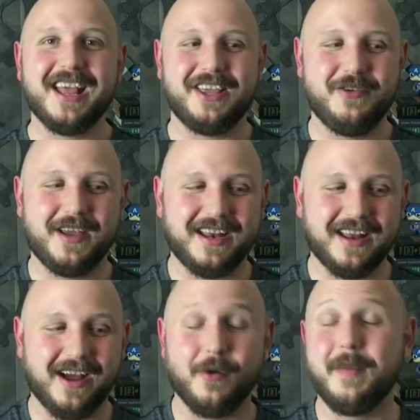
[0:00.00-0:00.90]
you can,
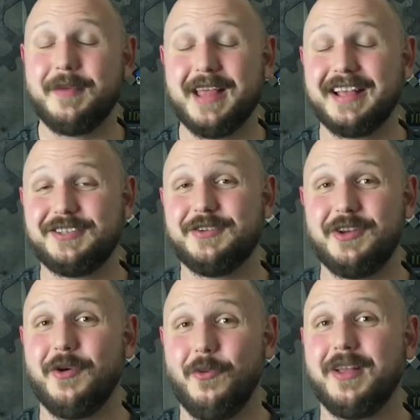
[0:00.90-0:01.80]
or maybe that student you
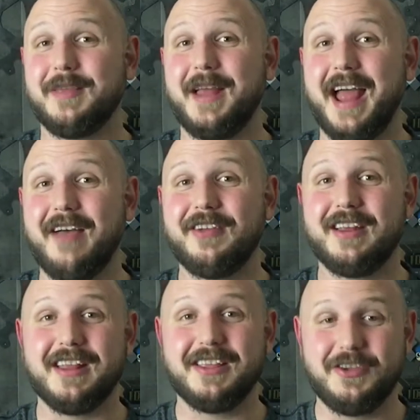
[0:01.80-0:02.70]
don't want them to have
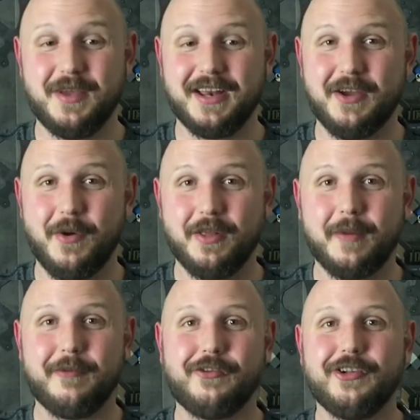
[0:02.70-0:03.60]
it, you can go a little
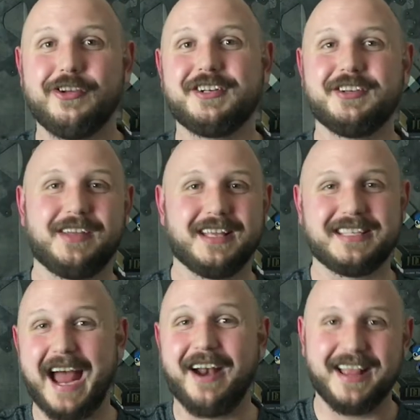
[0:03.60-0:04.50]
bit further until it
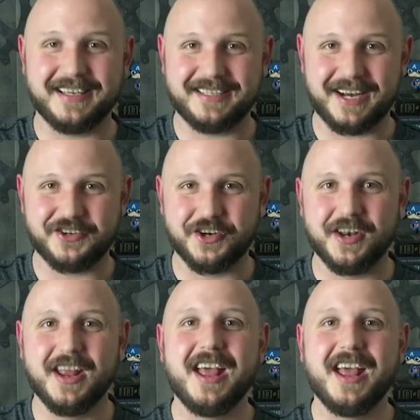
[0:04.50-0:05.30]
gets out of that section